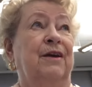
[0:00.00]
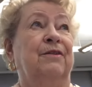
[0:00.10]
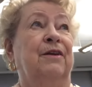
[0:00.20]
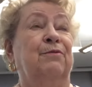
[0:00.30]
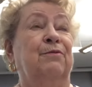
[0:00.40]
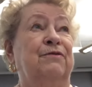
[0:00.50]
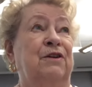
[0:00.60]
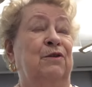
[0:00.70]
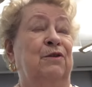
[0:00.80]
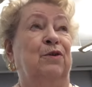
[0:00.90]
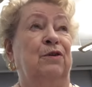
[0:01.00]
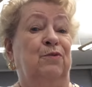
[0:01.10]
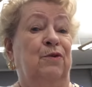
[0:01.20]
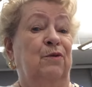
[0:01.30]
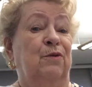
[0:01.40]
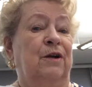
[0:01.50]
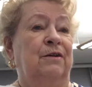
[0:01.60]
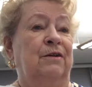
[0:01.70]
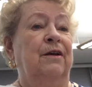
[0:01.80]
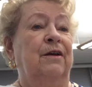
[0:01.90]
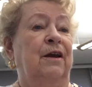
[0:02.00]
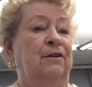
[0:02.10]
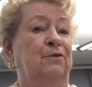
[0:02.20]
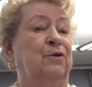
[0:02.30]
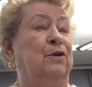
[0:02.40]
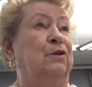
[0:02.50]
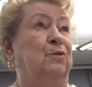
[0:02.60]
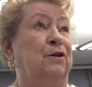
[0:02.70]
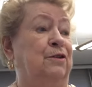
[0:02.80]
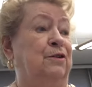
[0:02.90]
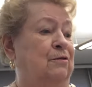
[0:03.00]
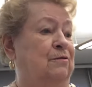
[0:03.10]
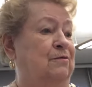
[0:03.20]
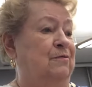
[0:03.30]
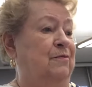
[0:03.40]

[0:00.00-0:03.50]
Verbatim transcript: They would have seen World War One and World War Two.